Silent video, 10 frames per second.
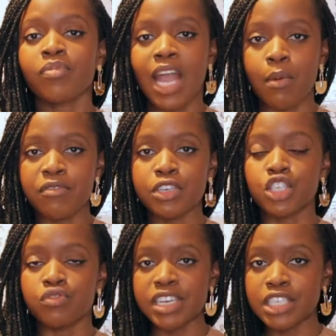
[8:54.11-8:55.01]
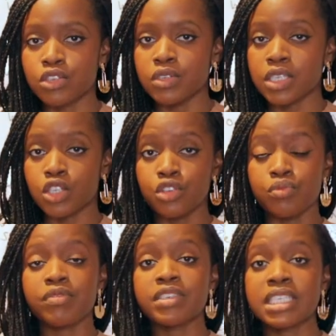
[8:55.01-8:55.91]
However, she rescues the two
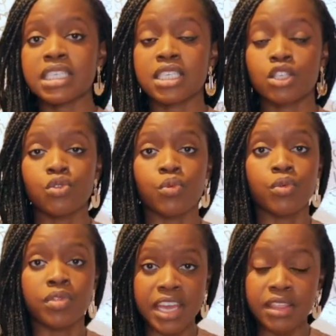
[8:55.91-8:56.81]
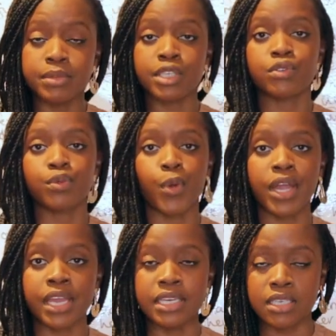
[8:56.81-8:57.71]
Rivers sisters, who they themselves were
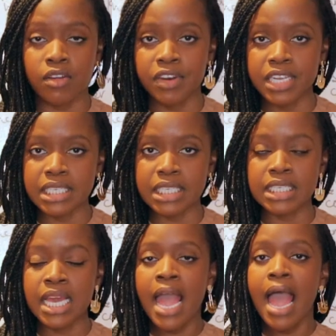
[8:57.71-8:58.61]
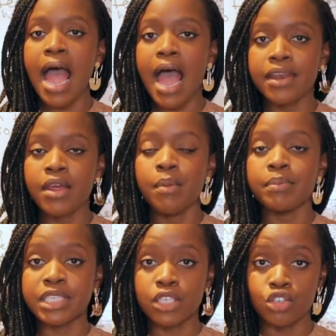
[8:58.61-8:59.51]
working as governesses, and
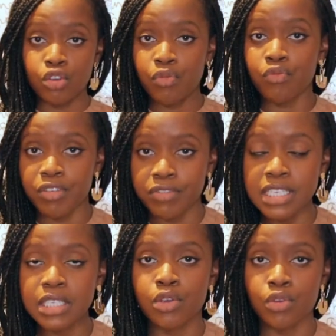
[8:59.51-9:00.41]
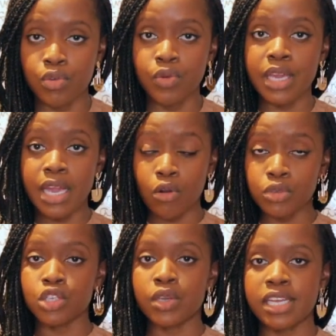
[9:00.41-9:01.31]
Mr. John Rivers, who
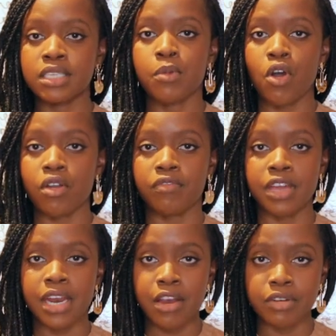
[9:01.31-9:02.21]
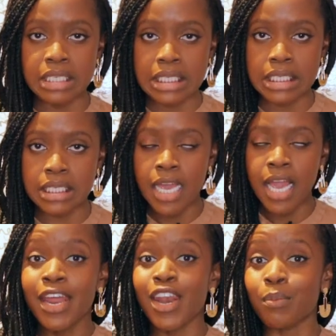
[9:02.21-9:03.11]
also gets part of her inheritance.
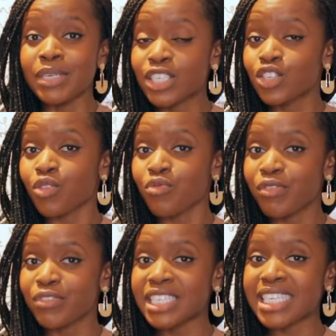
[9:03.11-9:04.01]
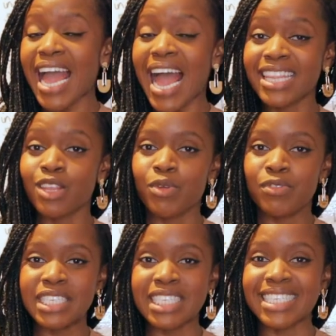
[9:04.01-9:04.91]
Now, Mr. John Rivers and the
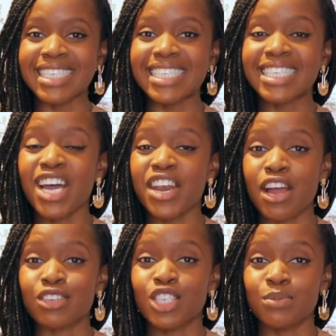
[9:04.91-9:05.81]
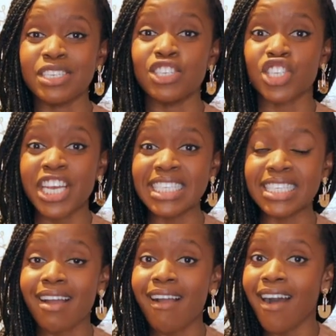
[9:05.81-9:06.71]
River sisters turn out to be
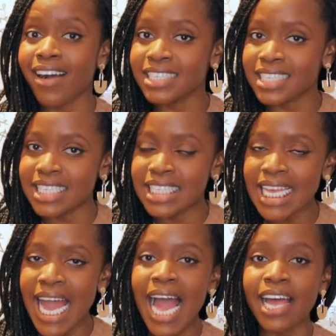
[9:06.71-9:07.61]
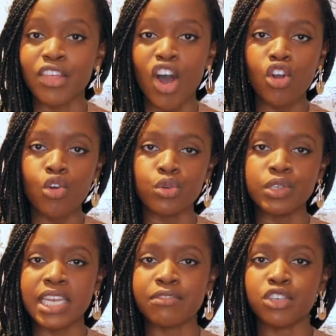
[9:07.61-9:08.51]
Jane's cousins, and the uncle
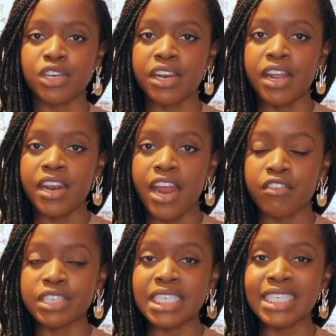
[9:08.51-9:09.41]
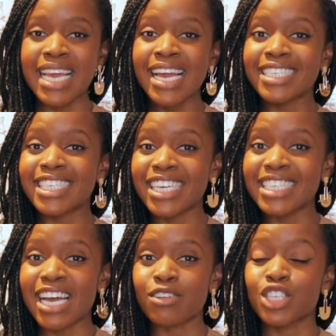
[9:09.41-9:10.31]
who's left her an inheritance
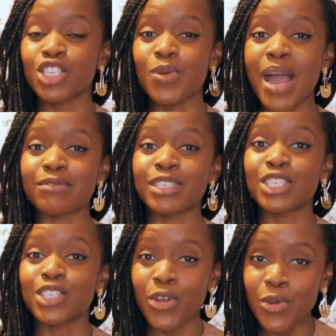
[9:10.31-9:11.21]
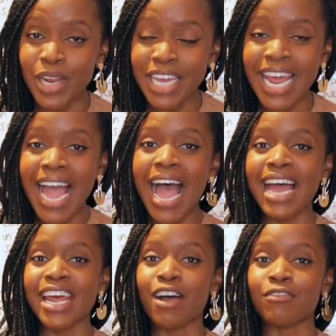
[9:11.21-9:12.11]
turns out to have stolen
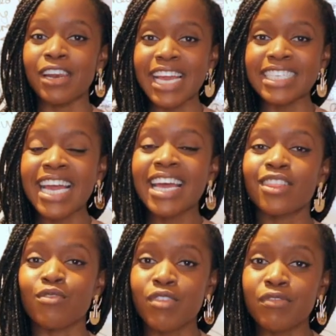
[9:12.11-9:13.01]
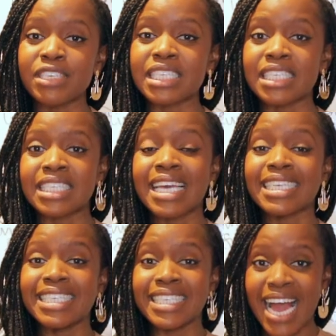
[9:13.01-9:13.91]
and have led the Rivers's
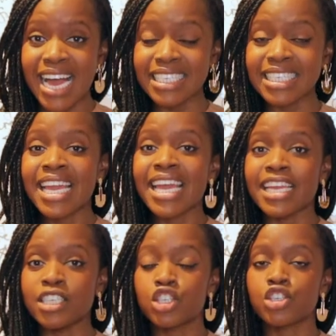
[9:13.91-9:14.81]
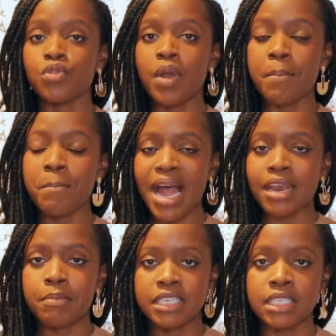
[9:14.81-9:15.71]
dad into a
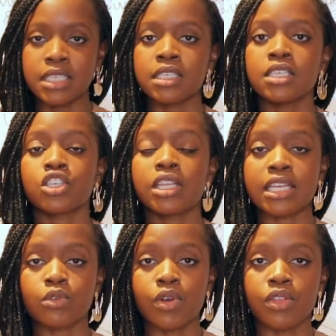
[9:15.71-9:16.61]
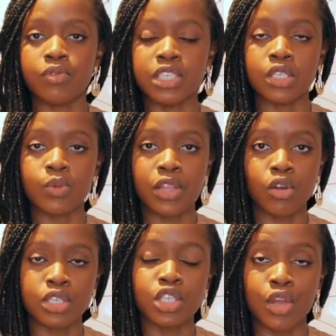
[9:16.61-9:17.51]
bad business decision. That's one of the reasons why they
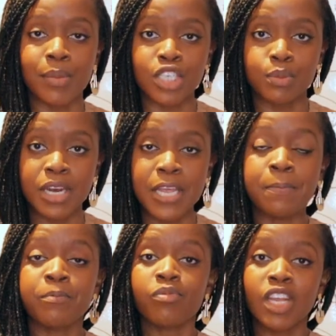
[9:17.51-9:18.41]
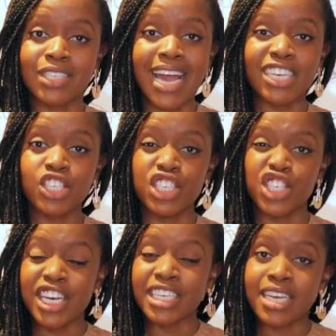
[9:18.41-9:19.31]
lost so much money. So actually
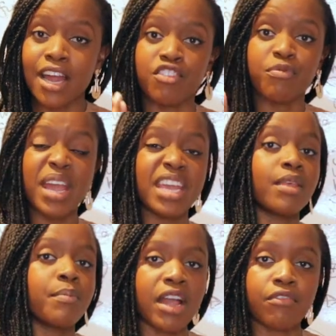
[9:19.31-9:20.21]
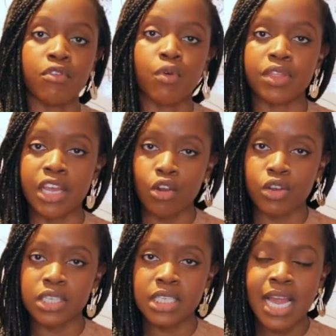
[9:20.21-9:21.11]
Jane is kind of paying them back for what they
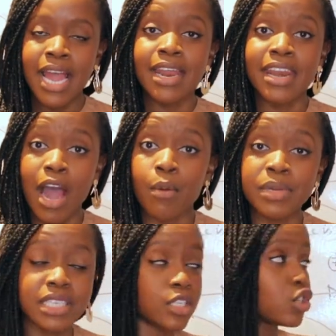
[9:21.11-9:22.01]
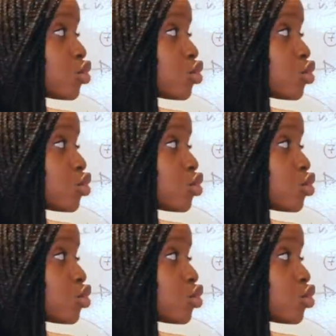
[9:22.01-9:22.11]
lost. Now, Mr.